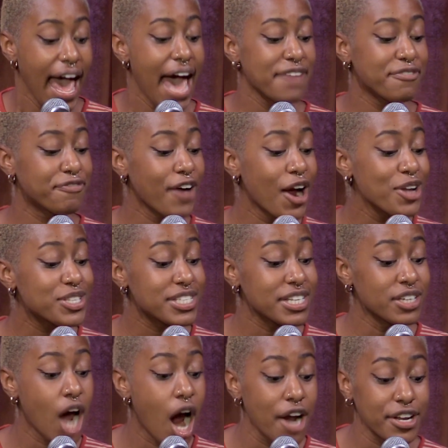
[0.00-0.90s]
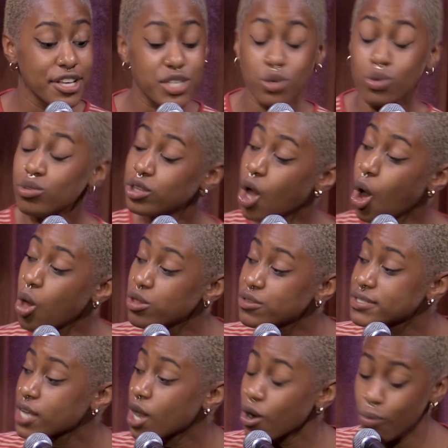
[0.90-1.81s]
At first, an artist who
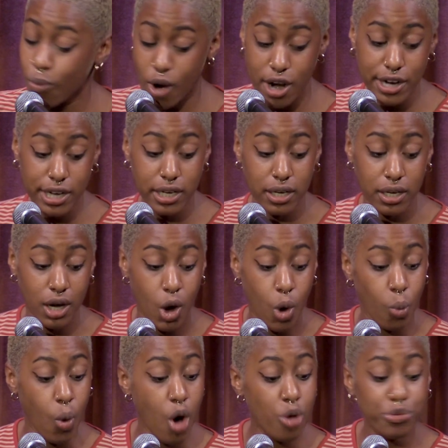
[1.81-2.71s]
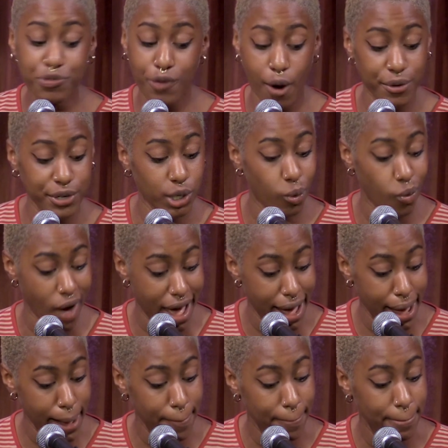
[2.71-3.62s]
loathes her work won't throw it
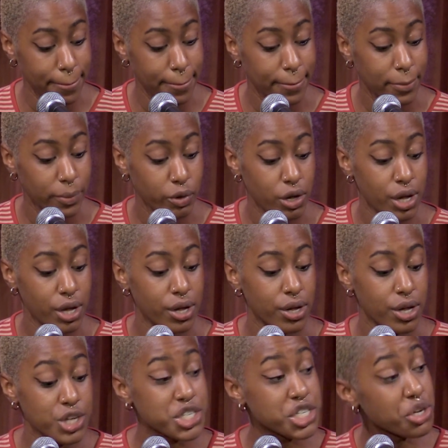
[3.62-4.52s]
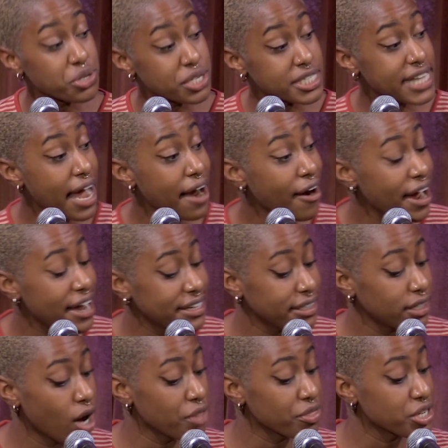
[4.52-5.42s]
away. She'll stare at
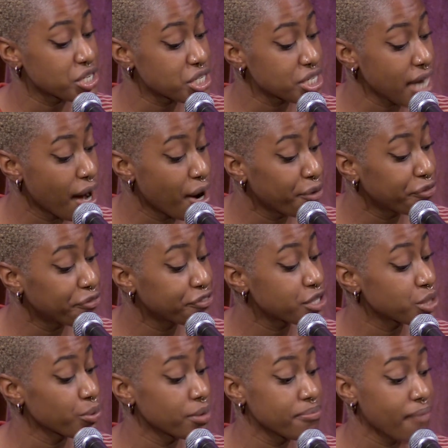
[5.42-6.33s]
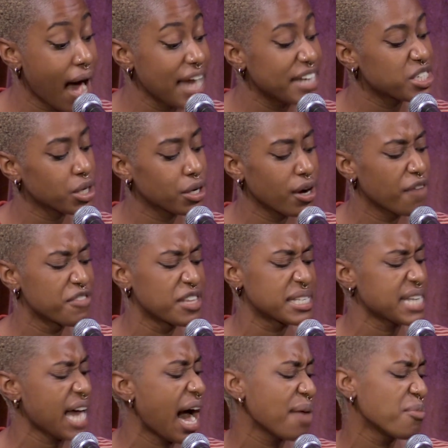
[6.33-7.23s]
it on the shelf to remind her of
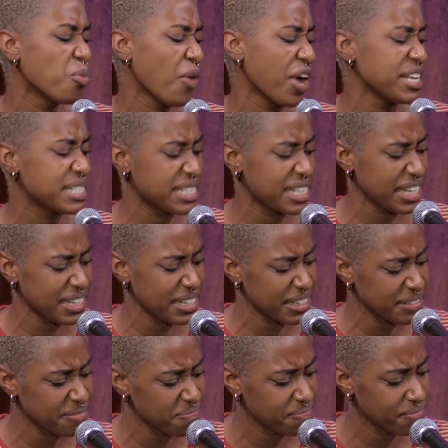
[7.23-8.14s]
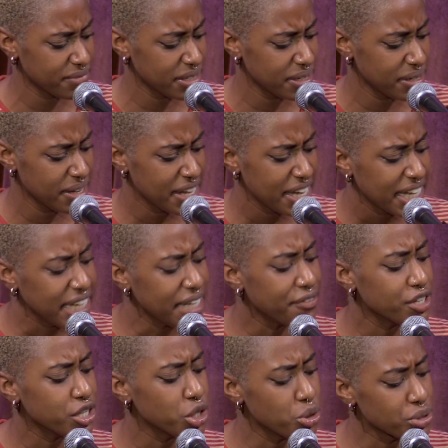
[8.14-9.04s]
the time wasted.
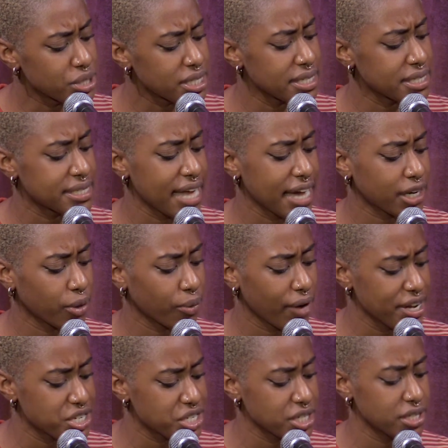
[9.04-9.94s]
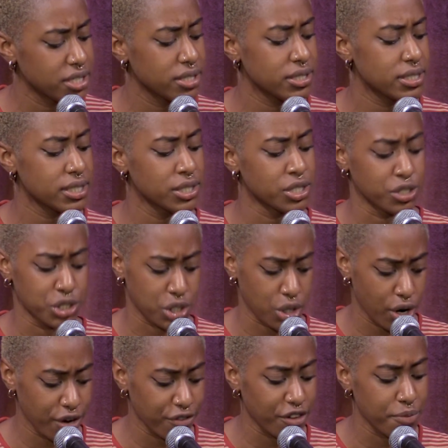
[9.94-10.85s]
Even useless decorations
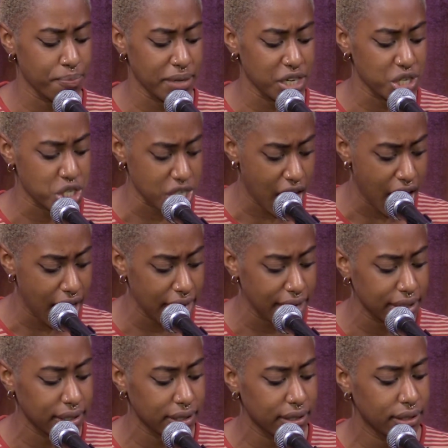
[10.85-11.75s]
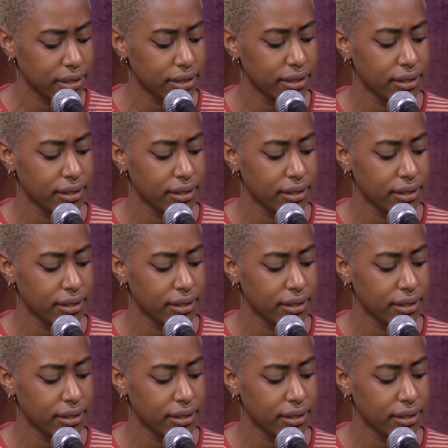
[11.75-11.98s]
deserve a bit of shine.